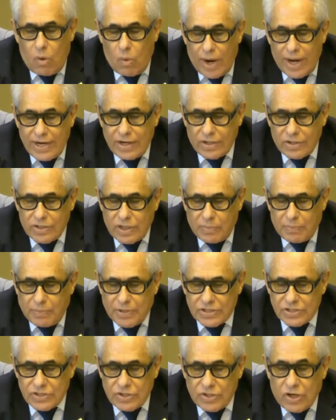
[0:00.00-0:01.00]
One older
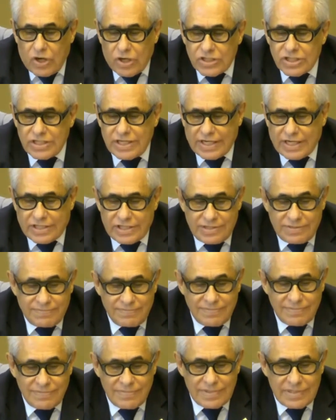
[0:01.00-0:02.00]
person
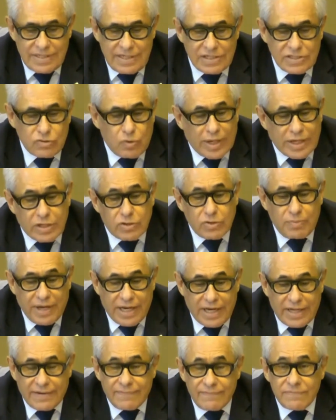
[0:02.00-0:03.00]
hostage is one too
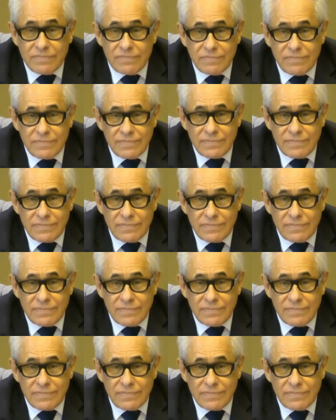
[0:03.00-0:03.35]
many.